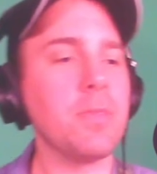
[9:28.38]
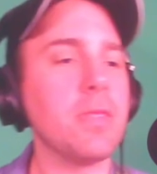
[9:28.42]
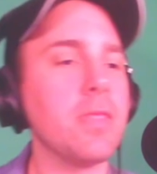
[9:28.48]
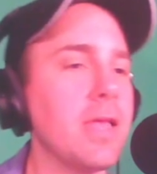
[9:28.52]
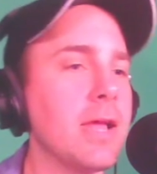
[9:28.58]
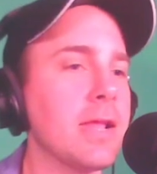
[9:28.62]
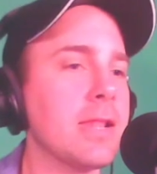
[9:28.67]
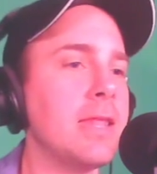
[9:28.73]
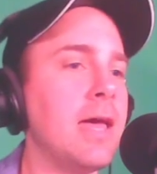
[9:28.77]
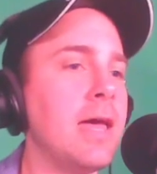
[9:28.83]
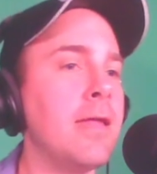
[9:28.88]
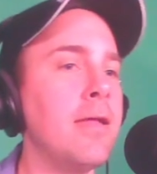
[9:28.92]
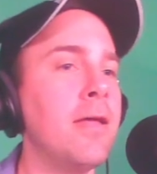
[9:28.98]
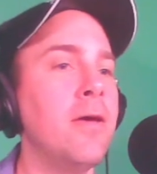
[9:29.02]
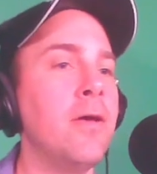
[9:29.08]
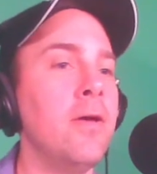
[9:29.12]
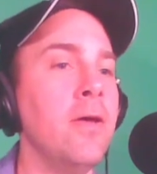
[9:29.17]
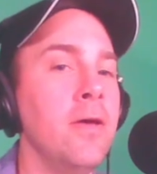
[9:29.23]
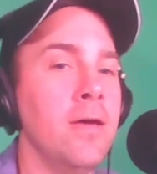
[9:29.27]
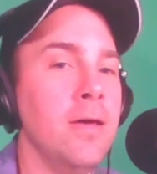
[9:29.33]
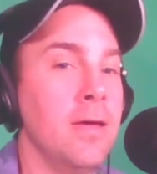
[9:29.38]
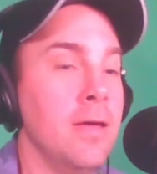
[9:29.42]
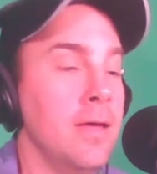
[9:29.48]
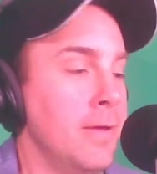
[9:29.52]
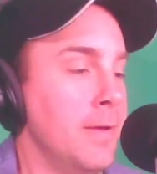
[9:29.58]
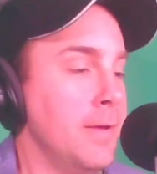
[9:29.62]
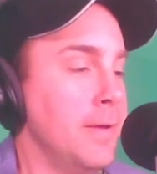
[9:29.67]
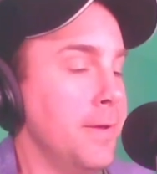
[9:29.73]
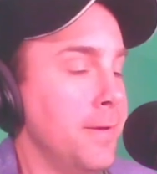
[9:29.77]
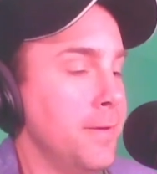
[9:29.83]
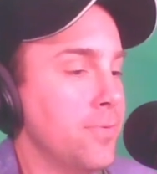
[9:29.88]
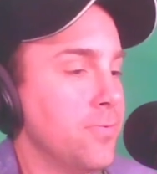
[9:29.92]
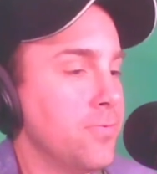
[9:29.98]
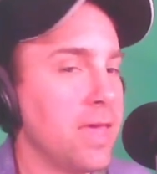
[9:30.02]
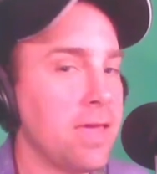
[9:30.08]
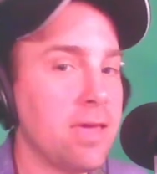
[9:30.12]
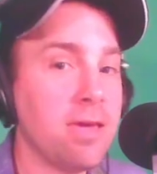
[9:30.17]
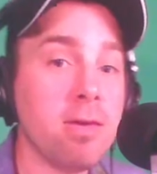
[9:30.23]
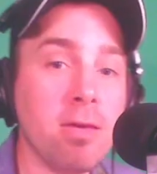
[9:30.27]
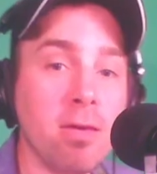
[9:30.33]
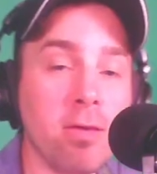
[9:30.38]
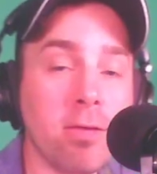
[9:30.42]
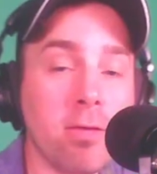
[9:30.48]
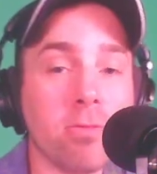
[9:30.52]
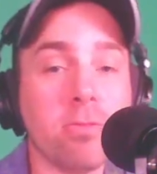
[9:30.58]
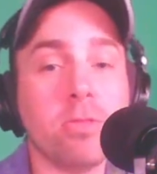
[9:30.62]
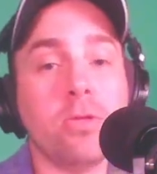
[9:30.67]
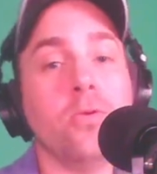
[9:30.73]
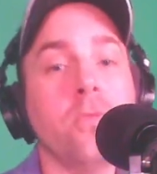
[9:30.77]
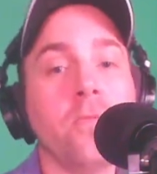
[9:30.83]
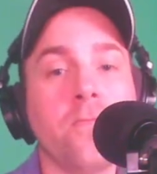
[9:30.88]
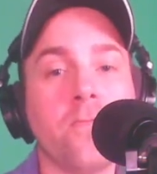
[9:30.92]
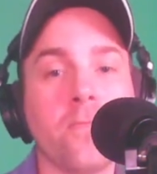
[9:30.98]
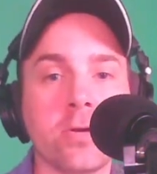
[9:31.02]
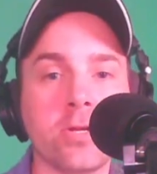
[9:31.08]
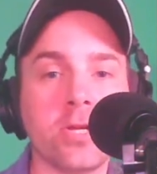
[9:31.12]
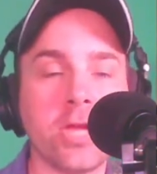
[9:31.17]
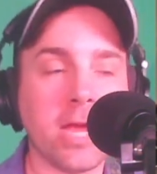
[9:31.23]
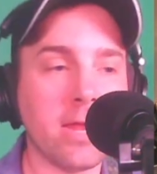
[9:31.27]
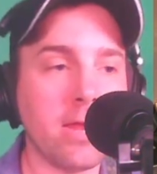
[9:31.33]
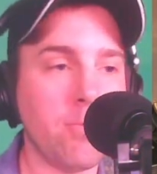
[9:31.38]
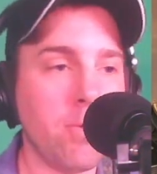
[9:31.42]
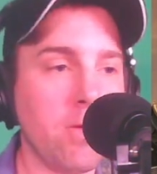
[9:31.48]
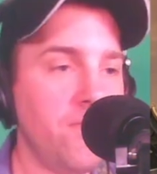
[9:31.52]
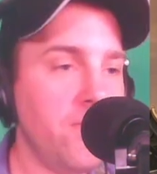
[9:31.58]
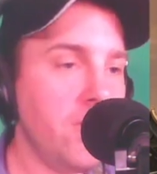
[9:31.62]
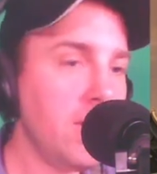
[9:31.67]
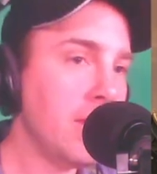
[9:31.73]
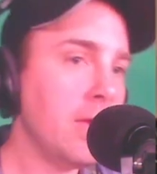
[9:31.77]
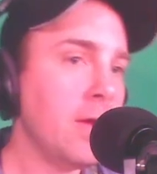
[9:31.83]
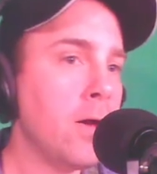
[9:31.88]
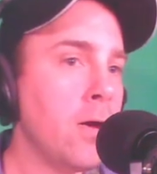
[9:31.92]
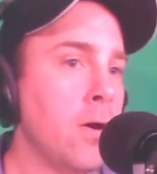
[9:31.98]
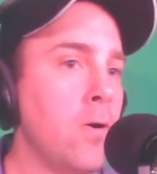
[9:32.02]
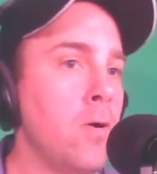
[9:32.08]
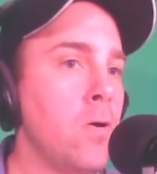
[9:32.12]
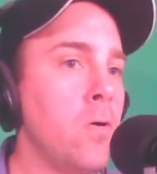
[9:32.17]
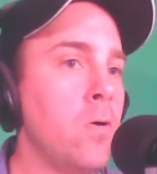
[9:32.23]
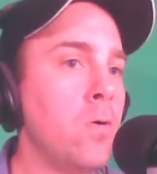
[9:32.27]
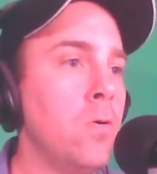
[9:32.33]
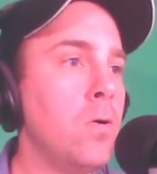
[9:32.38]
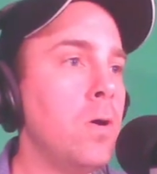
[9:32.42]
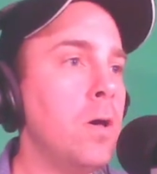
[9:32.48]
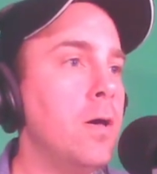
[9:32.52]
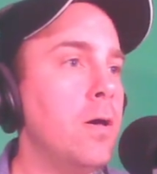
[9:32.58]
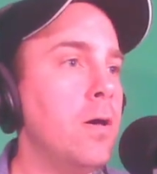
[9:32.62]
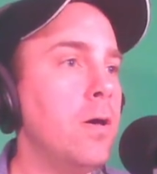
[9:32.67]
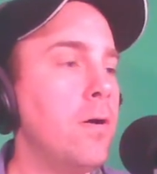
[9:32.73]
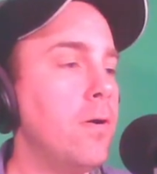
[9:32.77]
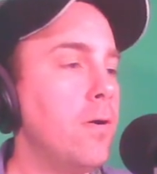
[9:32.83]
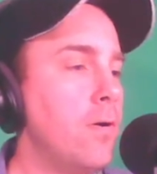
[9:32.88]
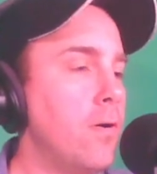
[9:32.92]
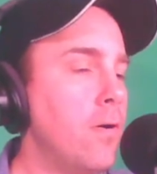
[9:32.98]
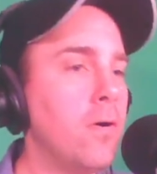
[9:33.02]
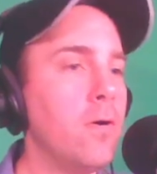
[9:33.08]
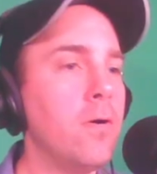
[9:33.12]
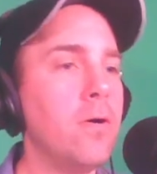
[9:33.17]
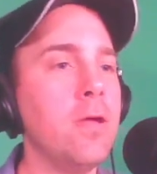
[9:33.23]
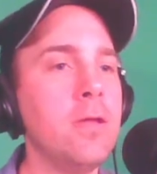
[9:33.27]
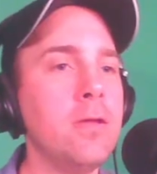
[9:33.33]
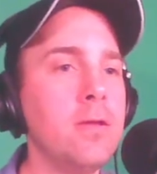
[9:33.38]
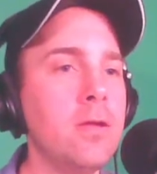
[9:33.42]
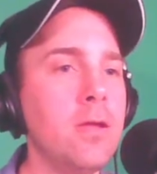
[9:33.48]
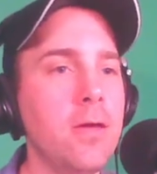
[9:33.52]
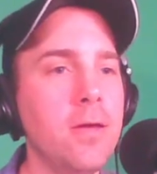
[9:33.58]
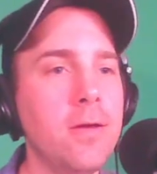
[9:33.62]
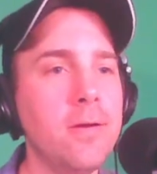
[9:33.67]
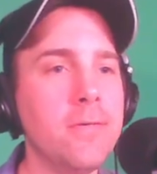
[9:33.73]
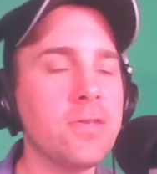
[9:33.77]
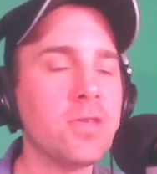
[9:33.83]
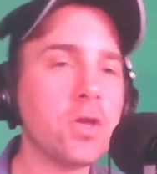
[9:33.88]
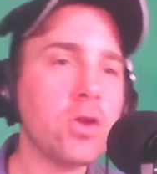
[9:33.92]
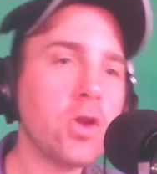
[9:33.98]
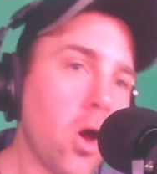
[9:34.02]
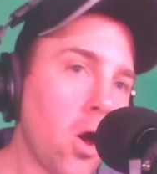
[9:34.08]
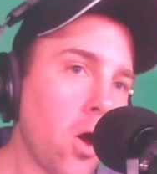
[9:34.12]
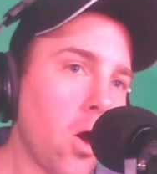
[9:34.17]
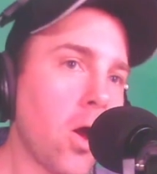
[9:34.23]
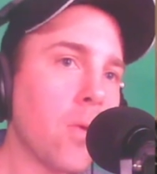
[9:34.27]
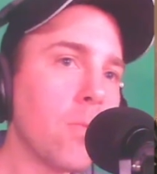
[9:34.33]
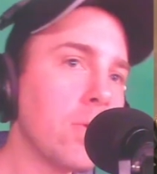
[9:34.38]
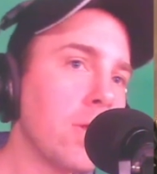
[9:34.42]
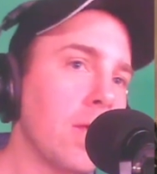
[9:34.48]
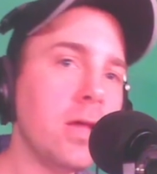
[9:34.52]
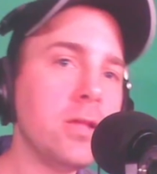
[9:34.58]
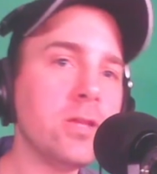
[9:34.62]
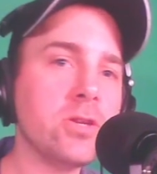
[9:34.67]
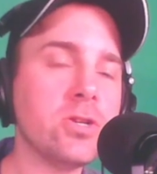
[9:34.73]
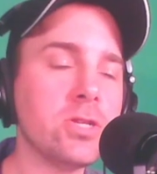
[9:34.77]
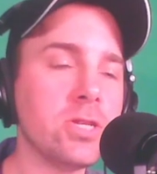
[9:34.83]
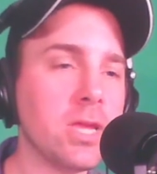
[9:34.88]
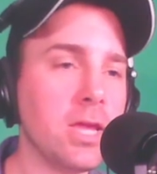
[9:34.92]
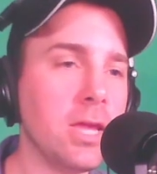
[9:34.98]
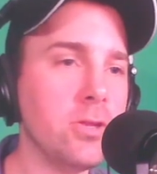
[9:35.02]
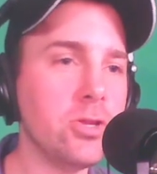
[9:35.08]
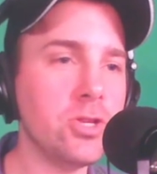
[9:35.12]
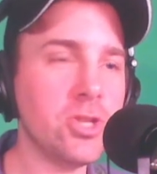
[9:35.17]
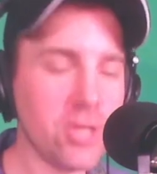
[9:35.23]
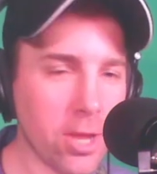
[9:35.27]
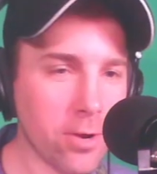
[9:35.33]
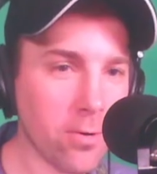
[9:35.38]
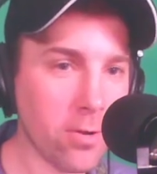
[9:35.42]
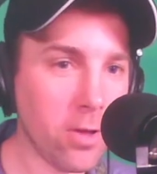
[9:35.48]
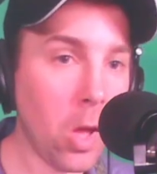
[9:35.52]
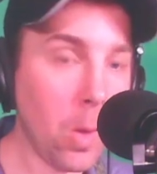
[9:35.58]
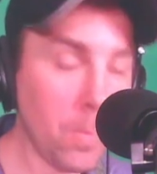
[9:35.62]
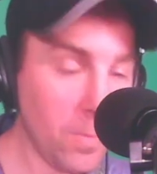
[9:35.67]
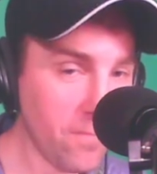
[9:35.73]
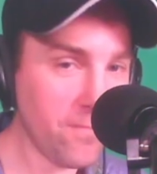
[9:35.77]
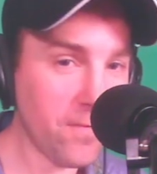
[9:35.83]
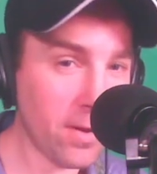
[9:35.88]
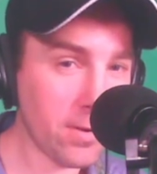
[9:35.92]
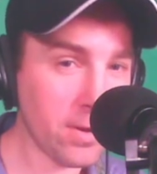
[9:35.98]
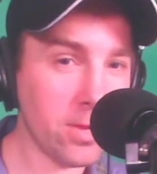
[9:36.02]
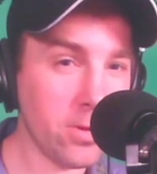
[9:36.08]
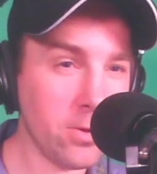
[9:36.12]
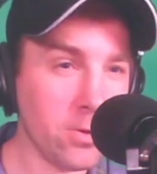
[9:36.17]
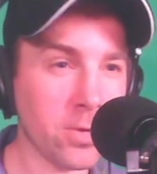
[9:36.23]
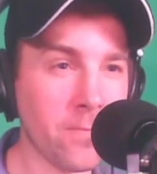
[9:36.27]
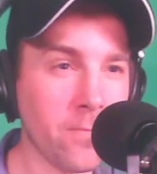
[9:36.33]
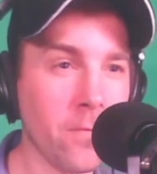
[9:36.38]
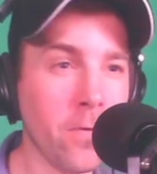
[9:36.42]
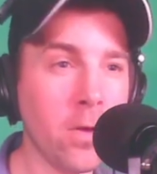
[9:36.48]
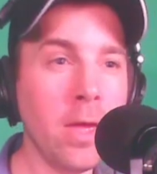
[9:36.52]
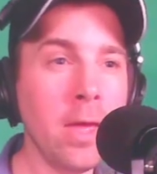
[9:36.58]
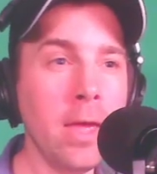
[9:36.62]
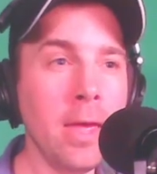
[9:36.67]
like that. Thank you for checking out my video on sort of harmonizers in general. I hope you found it useful.